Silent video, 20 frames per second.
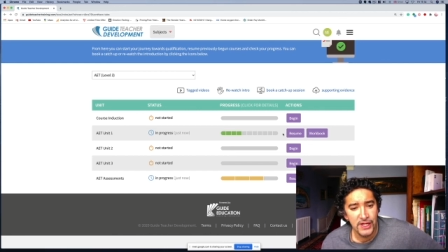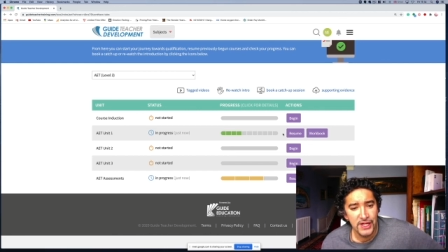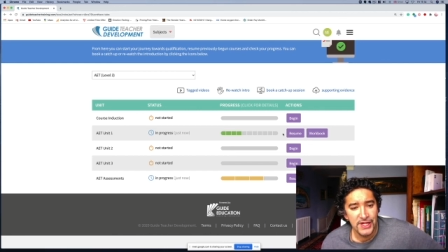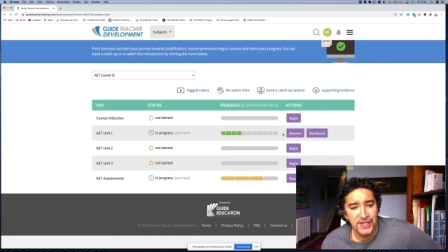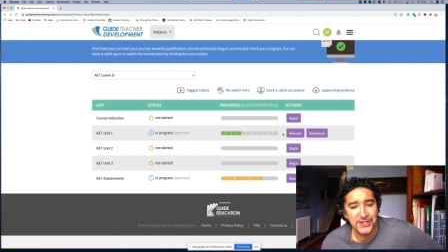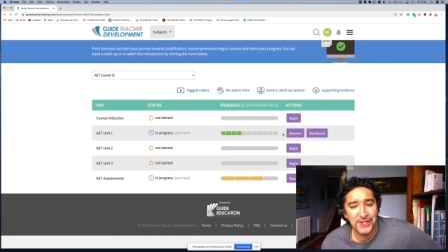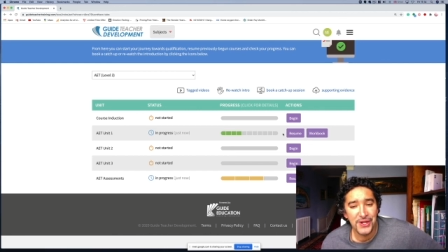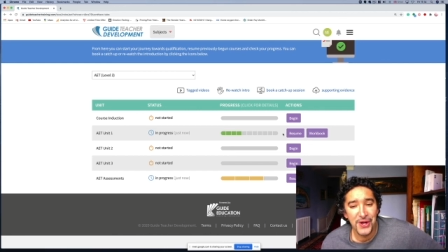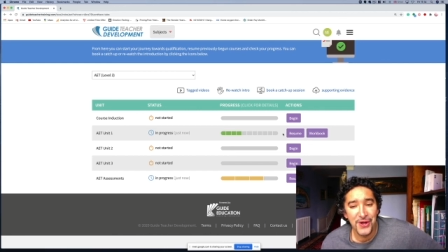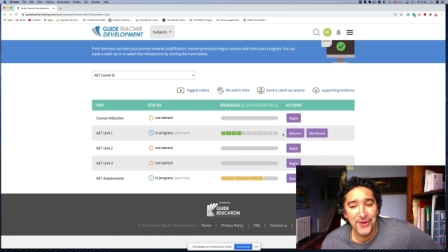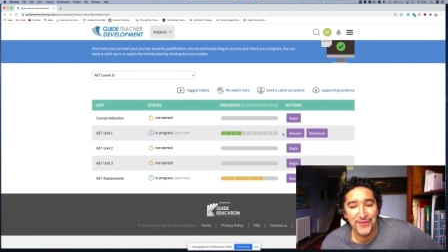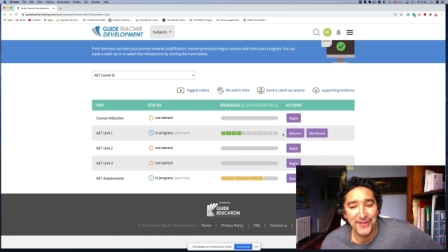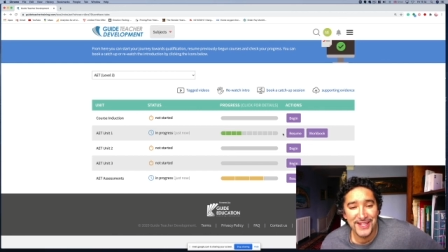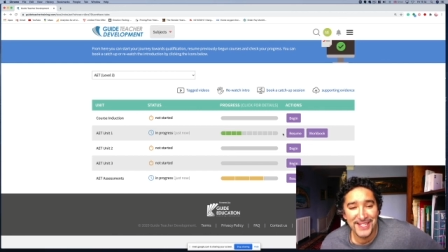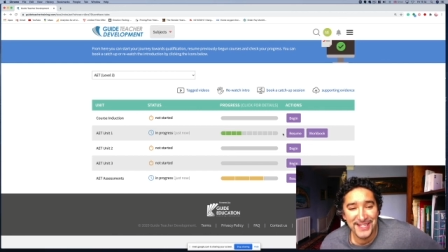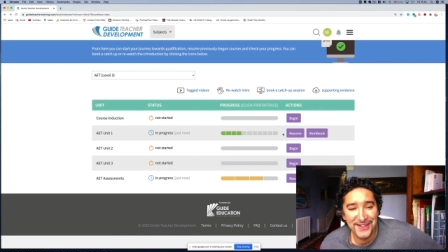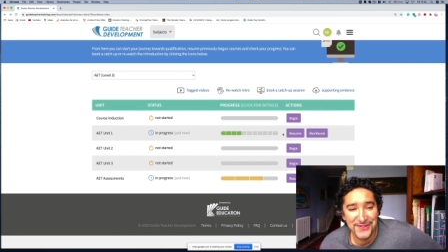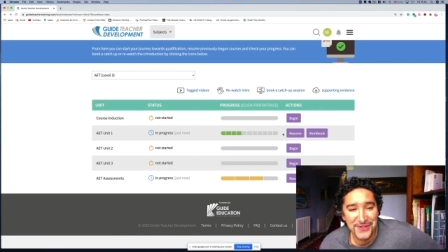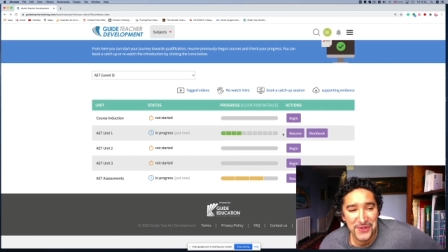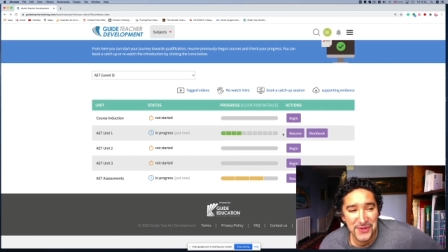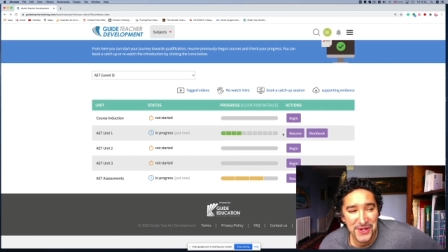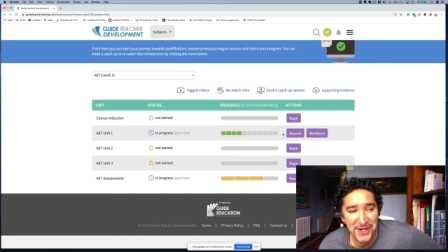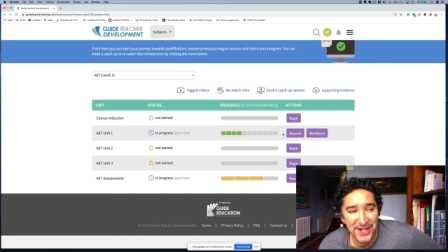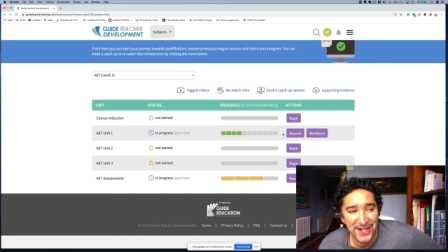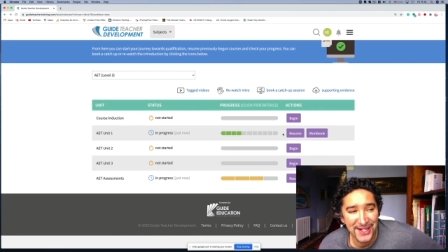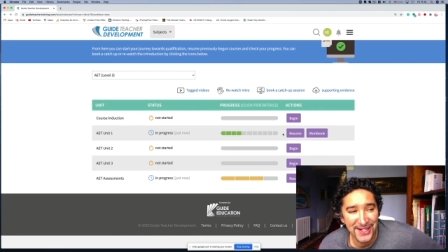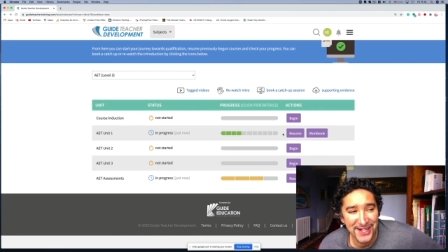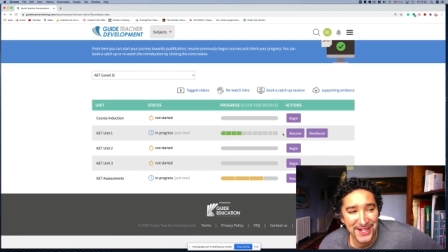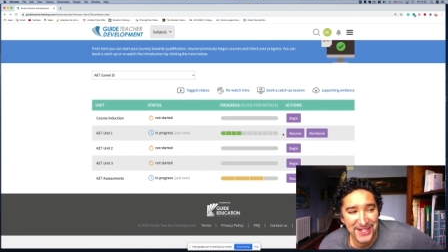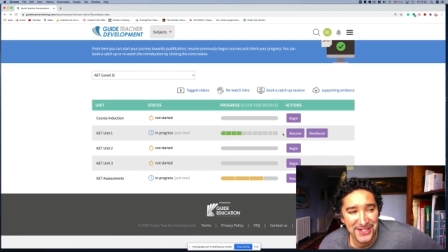So hopefully, it gives you
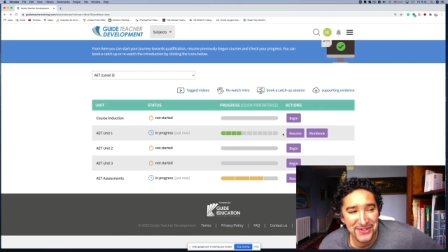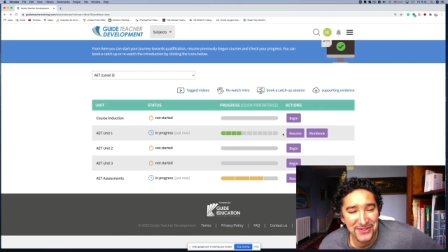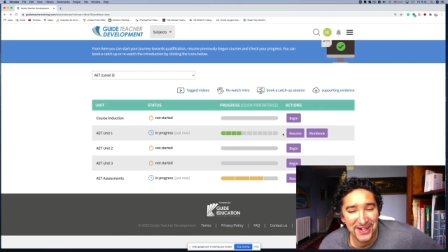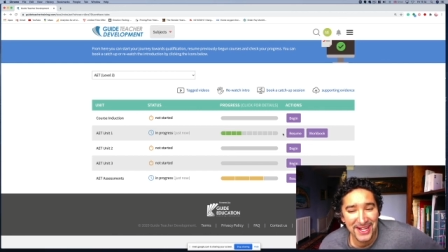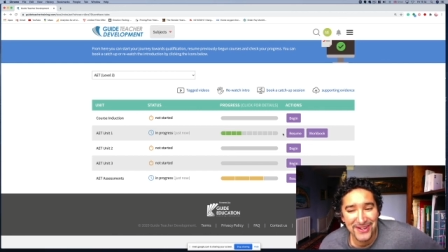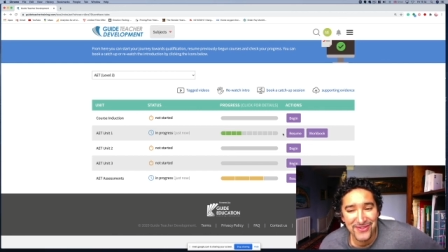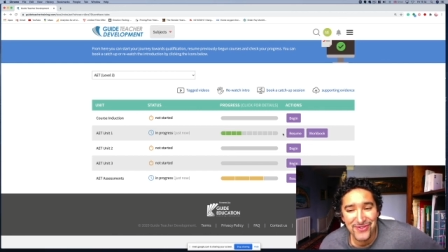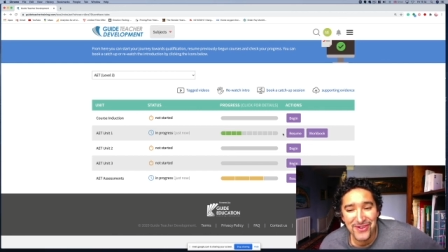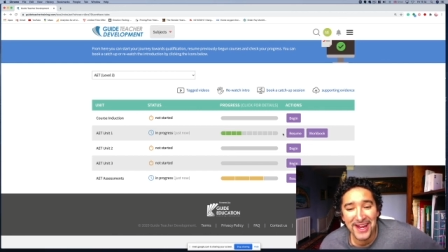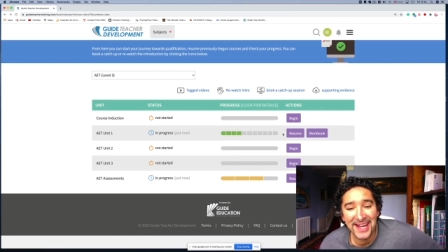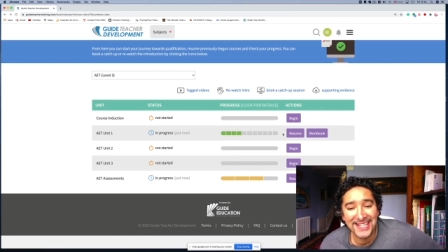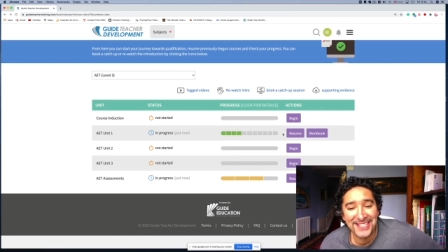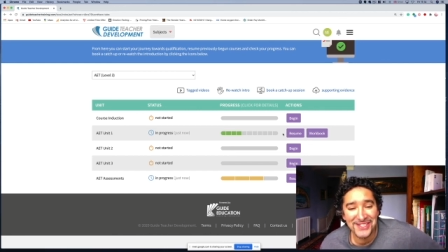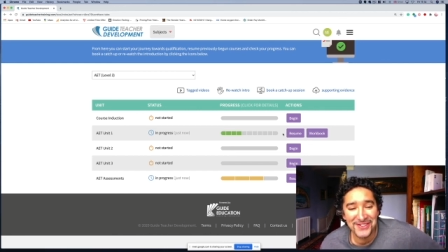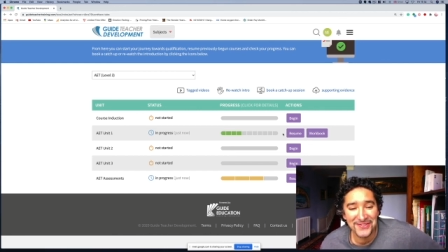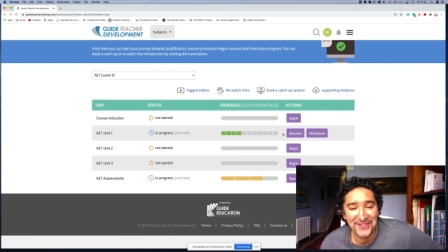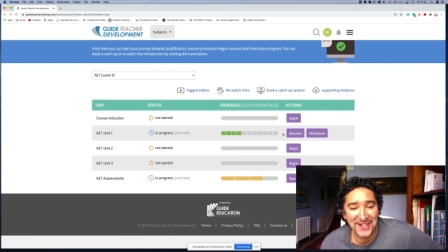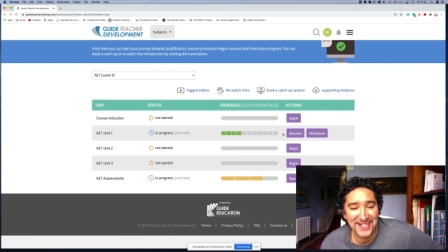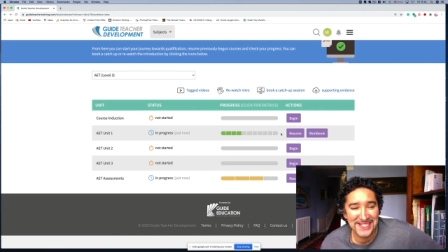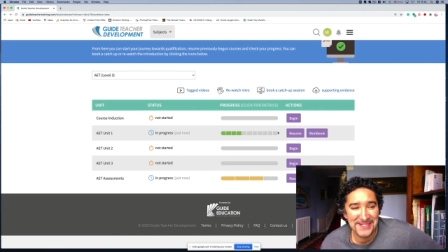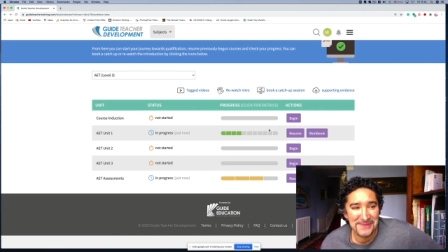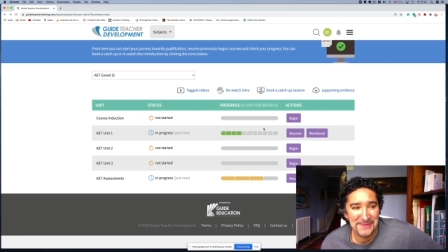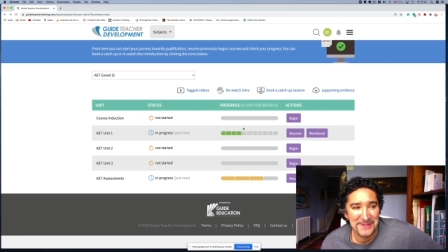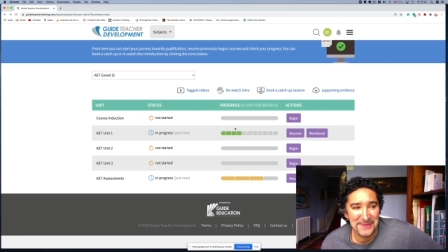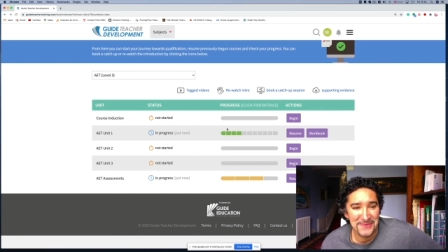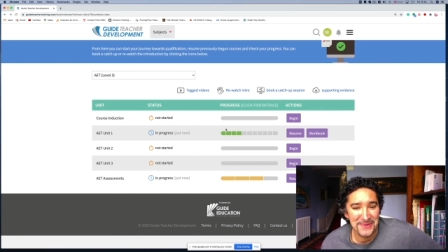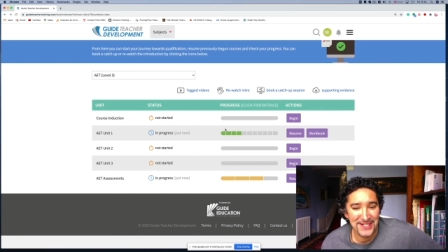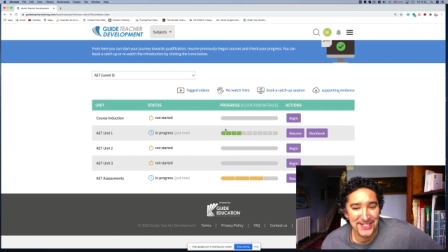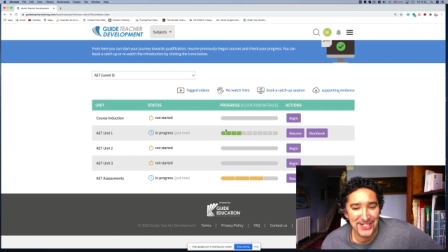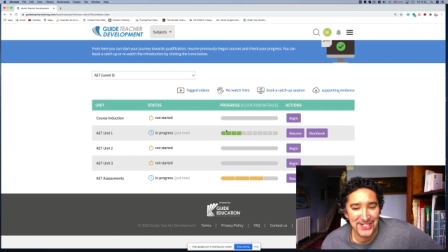a great range of items in
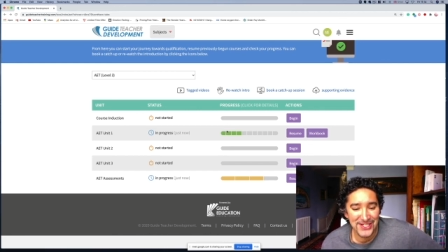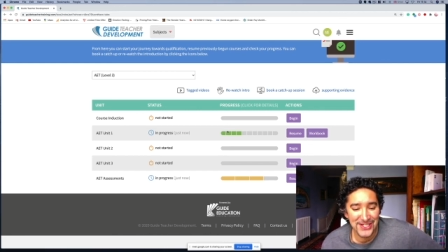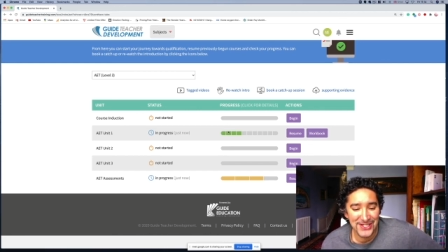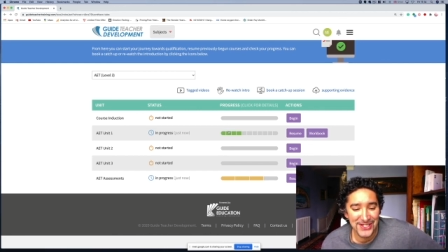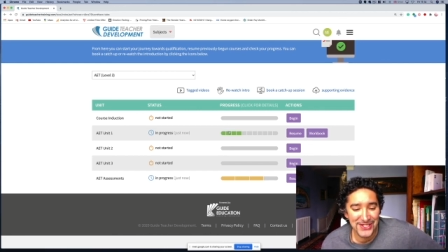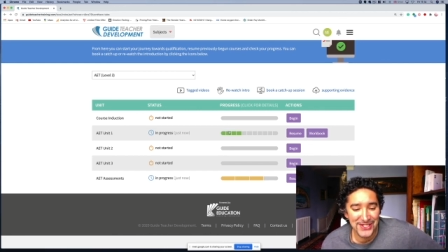which to